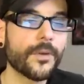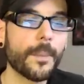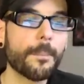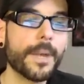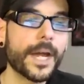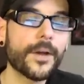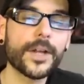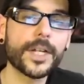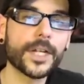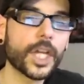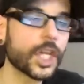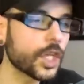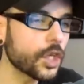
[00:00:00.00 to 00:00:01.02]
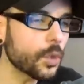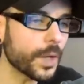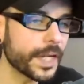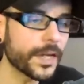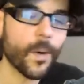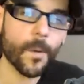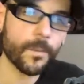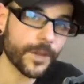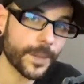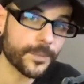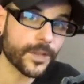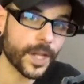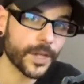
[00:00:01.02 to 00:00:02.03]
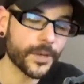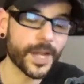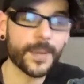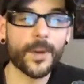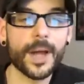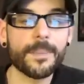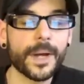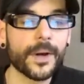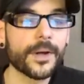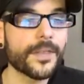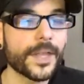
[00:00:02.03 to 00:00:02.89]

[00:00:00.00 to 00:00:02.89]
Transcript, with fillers: from Baron Kewen. Hopefully, I'm saying your name right, Baron.